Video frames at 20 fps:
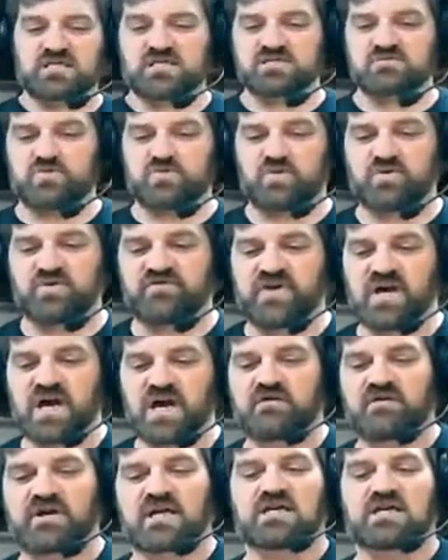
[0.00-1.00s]
is what we've got
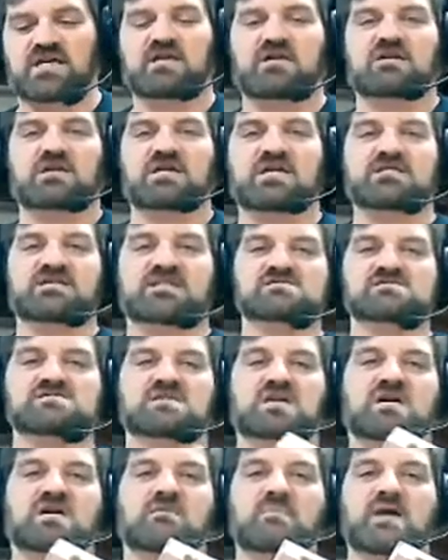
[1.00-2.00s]
right here. It doesn't
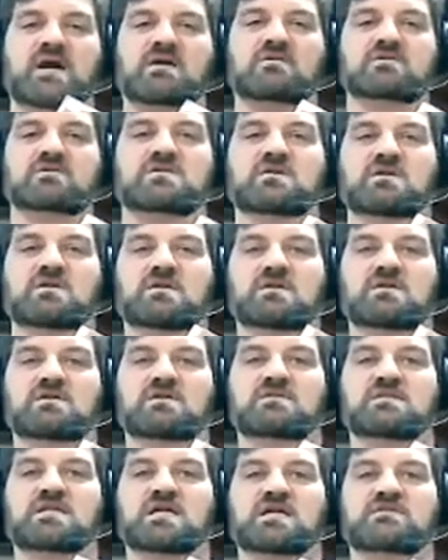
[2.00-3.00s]
come out
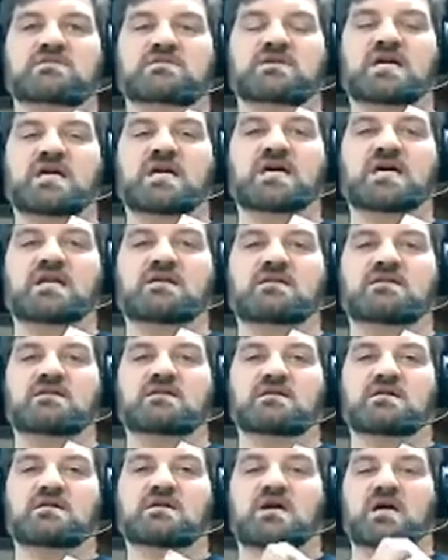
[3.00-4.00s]
the other
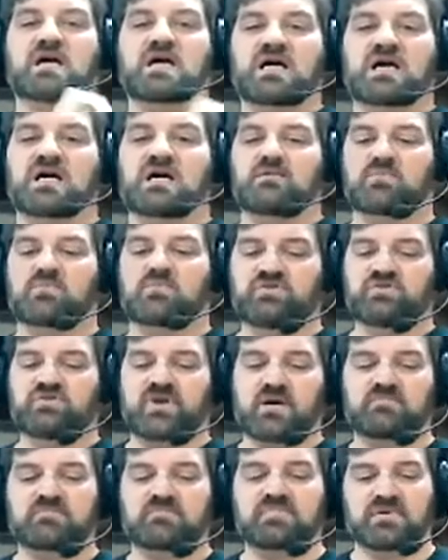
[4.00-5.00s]
end. You've
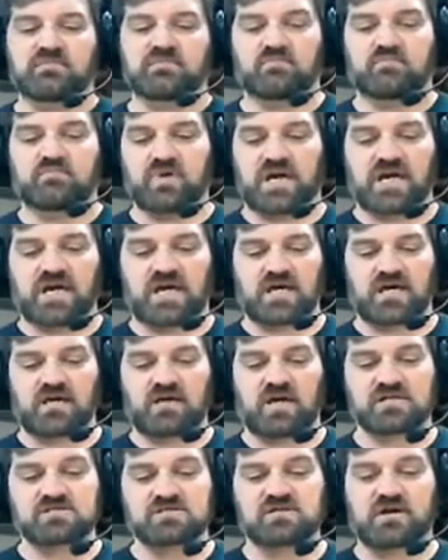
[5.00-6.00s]
got
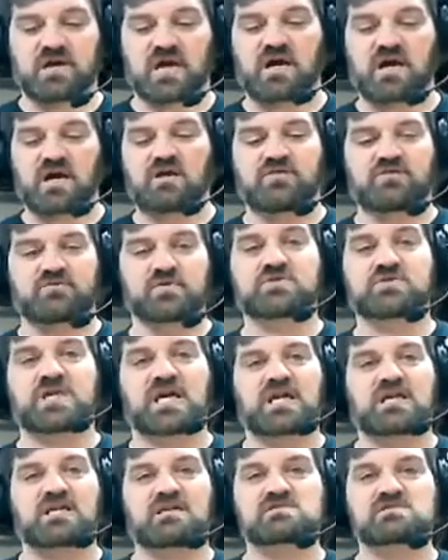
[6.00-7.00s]
also got through
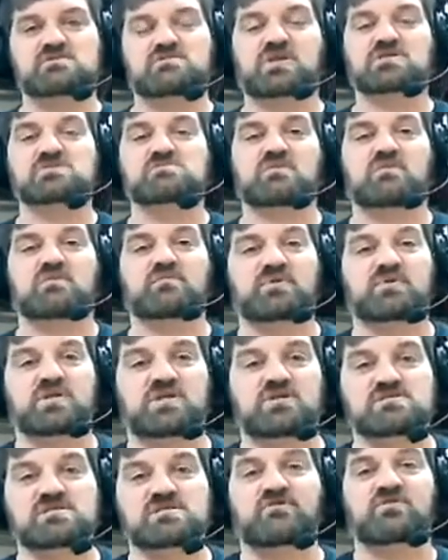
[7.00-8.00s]
tenons, which is what we've been
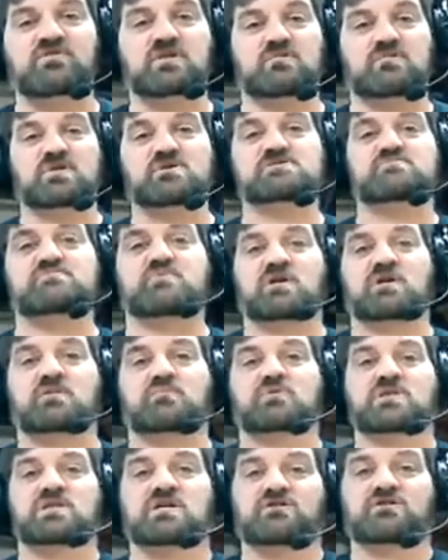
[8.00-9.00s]
using for the most part up
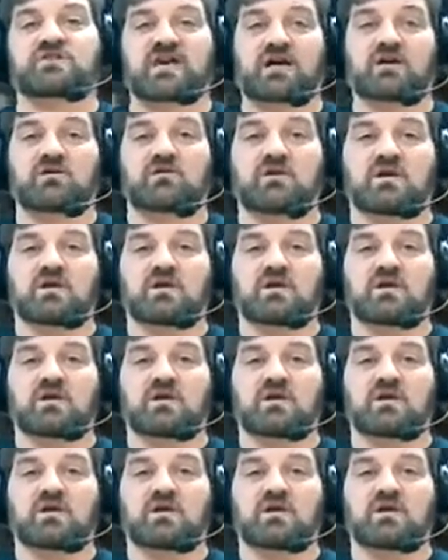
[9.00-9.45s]
until now.